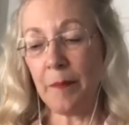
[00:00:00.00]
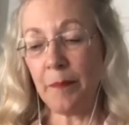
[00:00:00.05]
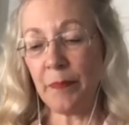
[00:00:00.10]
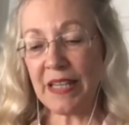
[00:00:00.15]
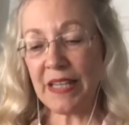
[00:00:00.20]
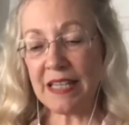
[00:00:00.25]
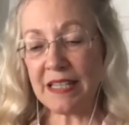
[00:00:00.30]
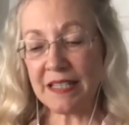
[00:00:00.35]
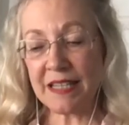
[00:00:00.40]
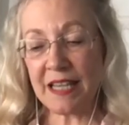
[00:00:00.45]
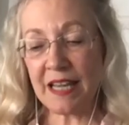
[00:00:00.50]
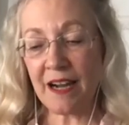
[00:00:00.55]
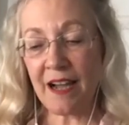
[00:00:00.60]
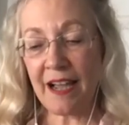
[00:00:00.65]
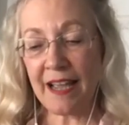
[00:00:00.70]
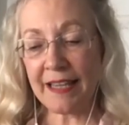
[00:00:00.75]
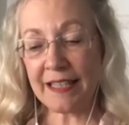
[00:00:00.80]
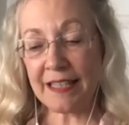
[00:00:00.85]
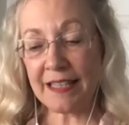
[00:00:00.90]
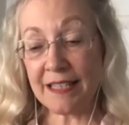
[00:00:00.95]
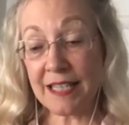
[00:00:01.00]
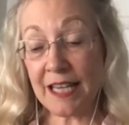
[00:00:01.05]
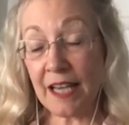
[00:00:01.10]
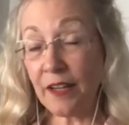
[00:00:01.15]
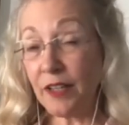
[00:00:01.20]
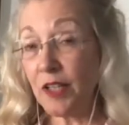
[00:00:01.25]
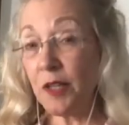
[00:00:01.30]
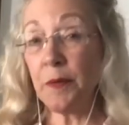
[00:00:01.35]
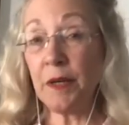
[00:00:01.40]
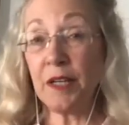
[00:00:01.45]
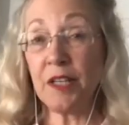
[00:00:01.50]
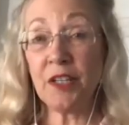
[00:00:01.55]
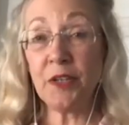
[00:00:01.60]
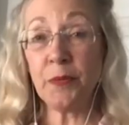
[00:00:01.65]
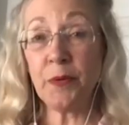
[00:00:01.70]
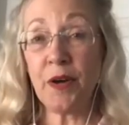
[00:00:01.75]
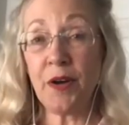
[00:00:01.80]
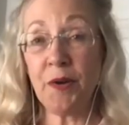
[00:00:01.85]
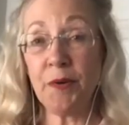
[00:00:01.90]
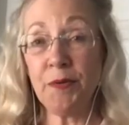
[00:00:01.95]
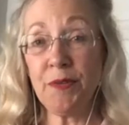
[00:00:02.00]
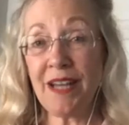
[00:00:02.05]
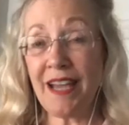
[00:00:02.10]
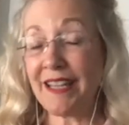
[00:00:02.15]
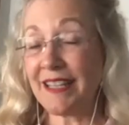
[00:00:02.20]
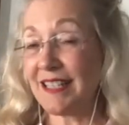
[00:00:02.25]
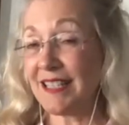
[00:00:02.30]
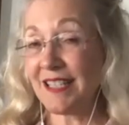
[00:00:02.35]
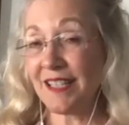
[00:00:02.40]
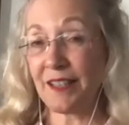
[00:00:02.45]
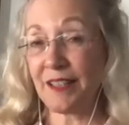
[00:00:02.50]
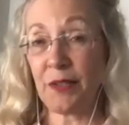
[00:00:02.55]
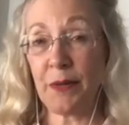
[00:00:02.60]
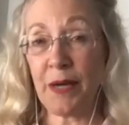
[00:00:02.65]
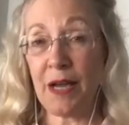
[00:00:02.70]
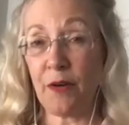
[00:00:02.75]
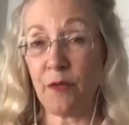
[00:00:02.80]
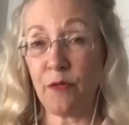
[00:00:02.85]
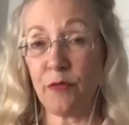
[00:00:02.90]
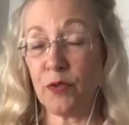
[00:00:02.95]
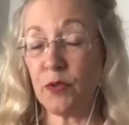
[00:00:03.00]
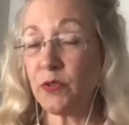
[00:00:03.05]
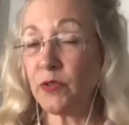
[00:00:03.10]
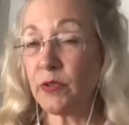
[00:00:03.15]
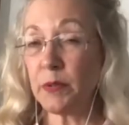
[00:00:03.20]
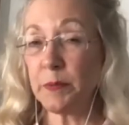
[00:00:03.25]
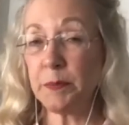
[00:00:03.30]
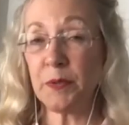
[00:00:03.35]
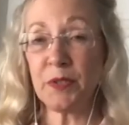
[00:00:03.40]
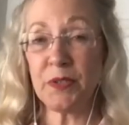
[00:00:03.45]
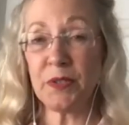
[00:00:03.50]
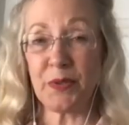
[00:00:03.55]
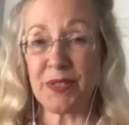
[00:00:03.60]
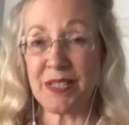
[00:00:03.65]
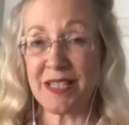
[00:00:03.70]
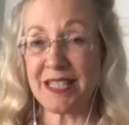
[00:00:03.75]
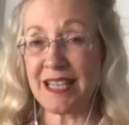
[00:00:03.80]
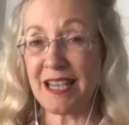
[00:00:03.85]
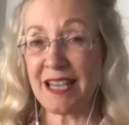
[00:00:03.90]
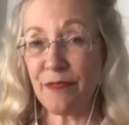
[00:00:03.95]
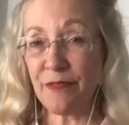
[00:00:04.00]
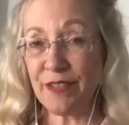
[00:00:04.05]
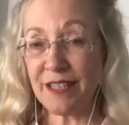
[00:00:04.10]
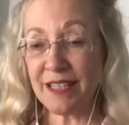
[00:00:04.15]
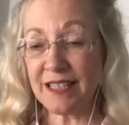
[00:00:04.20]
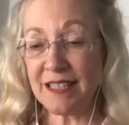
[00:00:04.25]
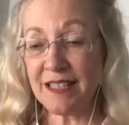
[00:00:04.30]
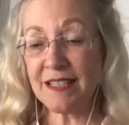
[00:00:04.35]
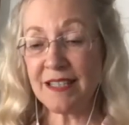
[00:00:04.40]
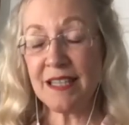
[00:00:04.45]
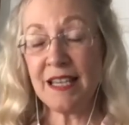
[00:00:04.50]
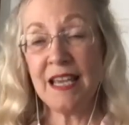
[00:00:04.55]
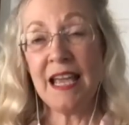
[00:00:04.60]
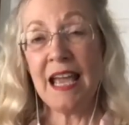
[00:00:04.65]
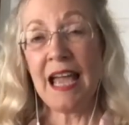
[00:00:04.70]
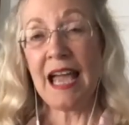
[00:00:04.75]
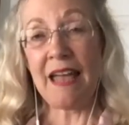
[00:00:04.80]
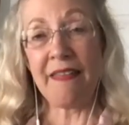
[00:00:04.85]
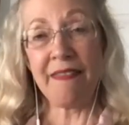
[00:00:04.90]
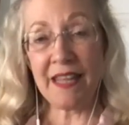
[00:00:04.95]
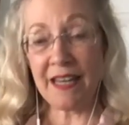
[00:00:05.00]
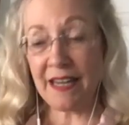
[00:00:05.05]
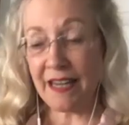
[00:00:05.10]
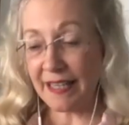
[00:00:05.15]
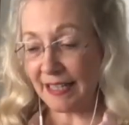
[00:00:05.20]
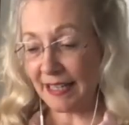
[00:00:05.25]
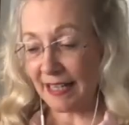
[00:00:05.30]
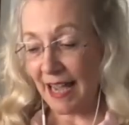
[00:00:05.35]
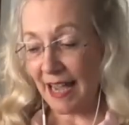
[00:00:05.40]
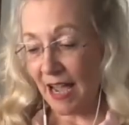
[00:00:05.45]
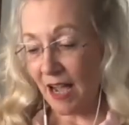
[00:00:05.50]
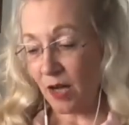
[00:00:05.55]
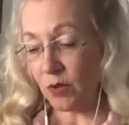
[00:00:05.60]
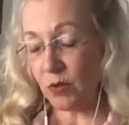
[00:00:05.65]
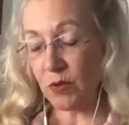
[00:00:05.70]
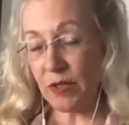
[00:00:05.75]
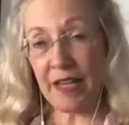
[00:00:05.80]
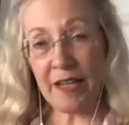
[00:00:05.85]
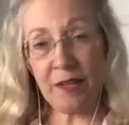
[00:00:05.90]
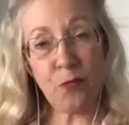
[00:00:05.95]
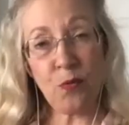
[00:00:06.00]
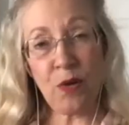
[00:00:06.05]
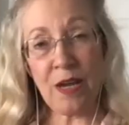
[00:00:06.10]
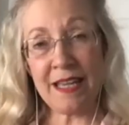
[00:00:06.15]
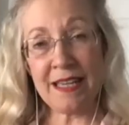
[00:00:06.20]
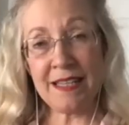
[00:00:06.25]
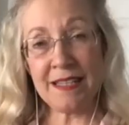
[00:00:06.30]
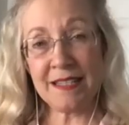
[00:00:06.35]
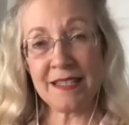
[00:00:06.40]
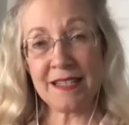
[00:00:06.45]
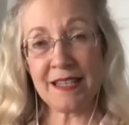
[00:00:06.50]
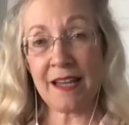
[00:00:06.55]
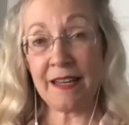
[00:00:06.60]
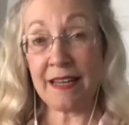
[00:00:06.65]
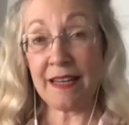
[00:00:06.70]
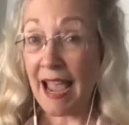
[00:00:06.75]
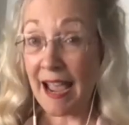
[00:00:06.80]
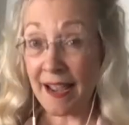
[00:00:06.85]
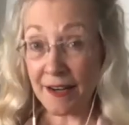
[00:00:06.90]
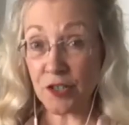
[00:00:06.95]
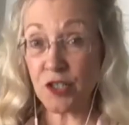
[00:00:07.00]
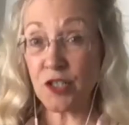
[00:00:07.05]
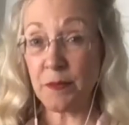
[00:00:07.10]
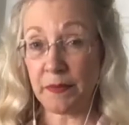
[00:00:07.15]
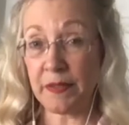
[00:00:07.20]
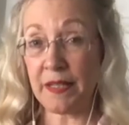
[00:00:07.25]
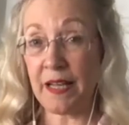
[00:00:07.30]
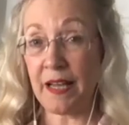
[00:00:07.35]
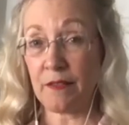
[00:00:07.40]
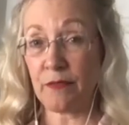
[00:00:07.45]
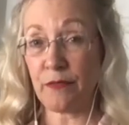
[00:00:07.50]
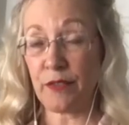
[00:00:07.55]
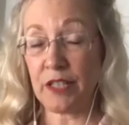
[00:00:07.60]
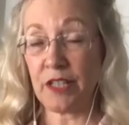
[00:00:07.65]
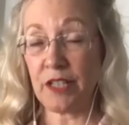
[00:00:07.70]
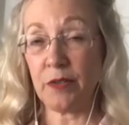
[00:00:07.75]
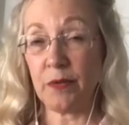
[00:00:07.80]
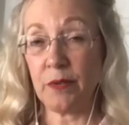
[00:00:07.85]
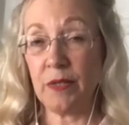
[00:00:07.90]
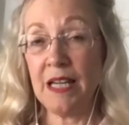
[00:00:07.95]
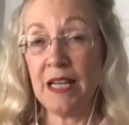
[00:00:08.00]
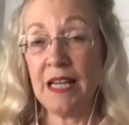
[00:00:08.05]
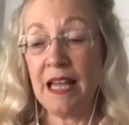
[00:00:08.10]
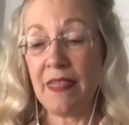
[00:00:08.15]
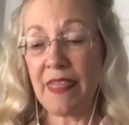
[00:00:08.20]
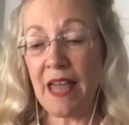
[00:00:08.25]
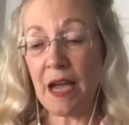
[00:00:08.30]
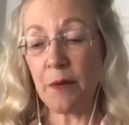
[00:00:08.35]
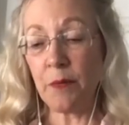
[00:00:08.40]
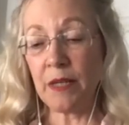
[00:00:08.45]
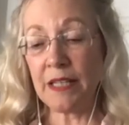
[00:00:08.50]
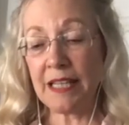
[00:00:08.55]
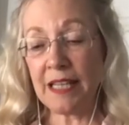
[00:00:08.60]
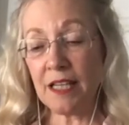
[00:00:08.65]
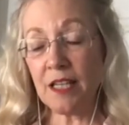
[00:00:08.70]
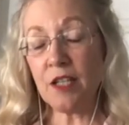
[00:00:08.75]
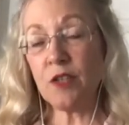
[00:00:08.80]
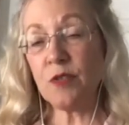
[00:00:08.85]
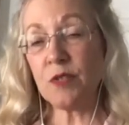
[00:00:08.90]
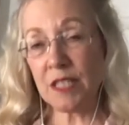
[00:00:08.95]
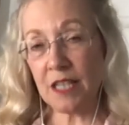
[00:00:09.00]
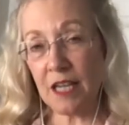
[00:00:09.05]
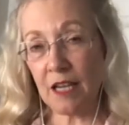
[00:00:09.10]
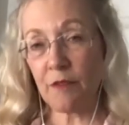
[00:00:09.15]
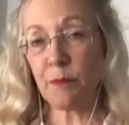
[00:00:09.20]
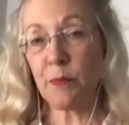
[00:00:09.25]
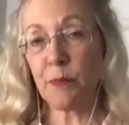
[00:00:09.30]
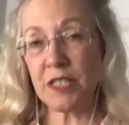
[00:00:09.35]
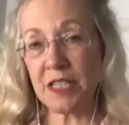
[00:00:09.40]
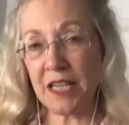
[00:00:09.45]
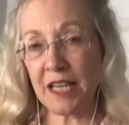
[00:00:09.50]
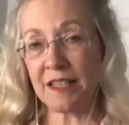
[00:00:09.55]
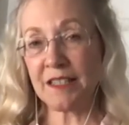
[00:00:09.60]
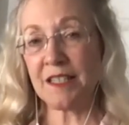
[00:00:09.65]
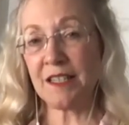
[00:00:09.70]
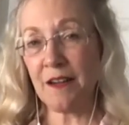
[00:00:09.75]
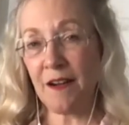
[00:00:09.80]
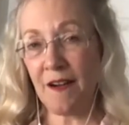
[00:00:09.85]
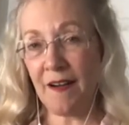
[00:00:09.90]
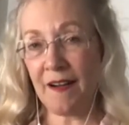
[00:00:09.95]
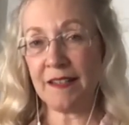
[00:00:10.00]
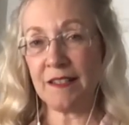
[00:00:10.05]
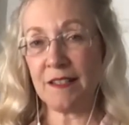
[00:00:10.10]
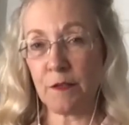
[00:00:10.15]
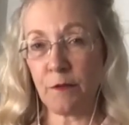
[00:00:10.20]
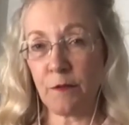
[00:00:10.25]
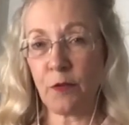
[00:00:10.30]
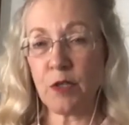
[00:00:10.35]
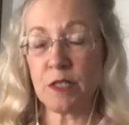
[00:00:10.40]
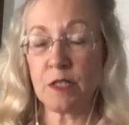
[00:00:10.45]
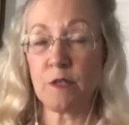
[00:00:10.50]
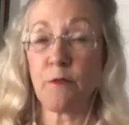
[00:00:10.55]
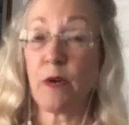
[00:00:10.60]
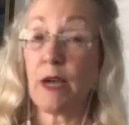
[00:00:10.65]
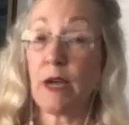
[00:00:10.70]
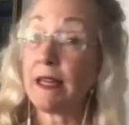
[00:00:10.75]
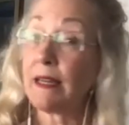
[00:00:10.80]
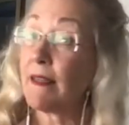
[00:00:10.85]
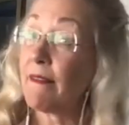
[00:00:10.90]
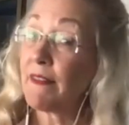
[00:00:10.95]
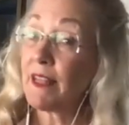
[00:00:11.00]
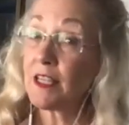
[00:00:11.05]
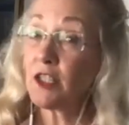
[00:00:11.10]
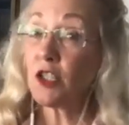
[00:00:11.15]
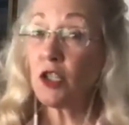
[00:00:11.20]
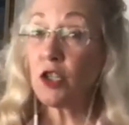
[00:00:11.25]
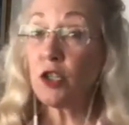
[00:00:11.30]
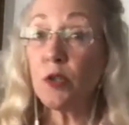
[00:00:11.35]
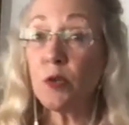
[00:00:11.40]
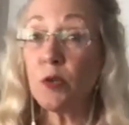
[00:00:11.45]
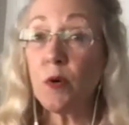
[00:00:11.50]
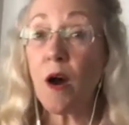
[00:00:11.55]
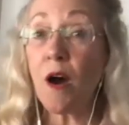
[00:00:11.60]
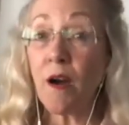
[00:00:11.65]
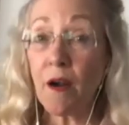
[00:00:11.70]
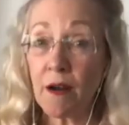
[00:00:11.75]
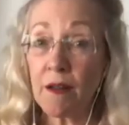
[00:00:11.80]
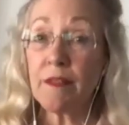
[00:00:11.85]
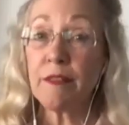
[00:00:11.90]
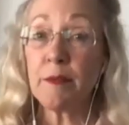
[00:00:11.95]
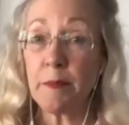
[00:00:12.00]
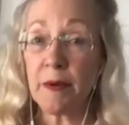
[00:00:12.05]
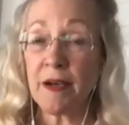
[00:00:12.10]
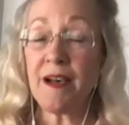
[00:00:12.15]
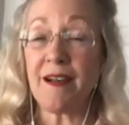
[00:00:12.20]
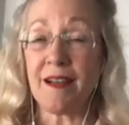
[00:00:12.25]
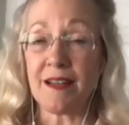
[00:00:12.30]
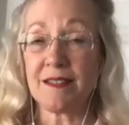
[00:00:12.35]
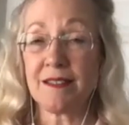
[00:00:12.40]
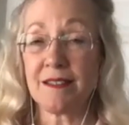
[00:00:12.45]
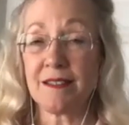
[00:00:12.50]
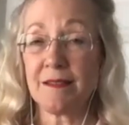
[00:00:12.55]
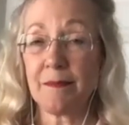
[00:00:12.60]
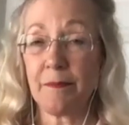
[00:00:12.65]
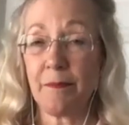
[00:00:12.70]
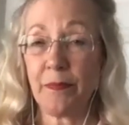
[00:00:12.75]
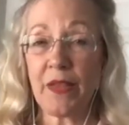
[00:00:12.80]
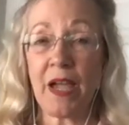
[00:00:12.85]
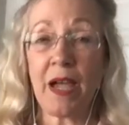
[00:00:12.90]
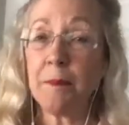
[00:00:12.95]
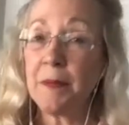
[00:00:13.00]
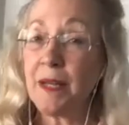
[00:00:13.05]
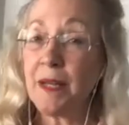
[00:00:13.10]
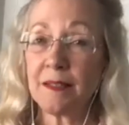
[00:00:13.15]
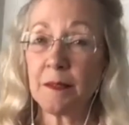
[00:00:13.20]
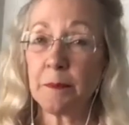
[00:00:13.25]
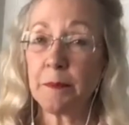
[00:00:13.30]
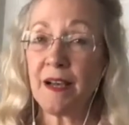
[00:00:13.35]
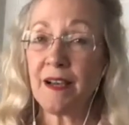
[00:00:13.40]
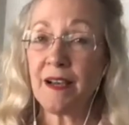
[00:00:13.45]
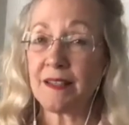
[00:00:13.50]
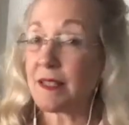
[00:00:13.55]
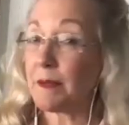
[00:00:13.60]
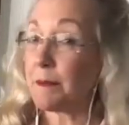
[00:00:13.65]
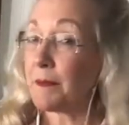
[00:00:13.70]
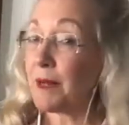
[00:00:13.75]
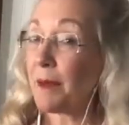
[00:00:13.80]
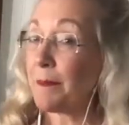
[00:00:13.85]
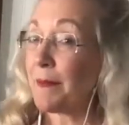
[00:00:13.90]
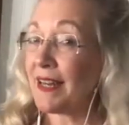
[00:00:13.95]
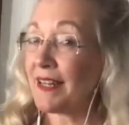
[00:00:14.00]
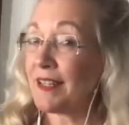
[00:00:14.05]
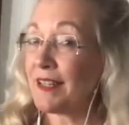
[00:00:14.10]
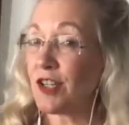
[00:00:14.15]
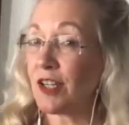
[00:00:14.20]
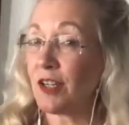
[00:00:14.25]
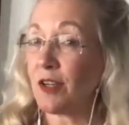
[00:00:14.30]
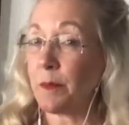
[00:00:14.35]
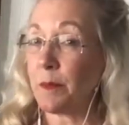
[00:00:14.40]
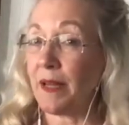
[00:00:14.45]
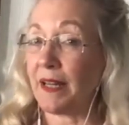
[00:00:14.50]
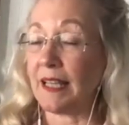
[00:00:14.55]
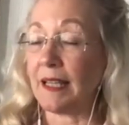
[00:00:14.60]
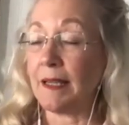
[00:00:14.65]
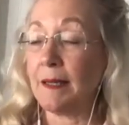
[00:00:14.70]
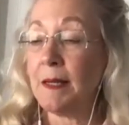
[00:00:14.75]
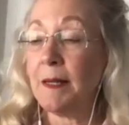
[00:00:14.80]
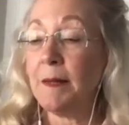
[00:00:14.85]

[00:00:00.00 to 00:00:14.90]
is that I can tell you what you own. I can tell you how vulnerable or safe it is. And then I can outline ways, an action plan for you that would get you safe, protected, hot, and diversified. And then you are the boss. I'm not the boss. I'm not managing your money.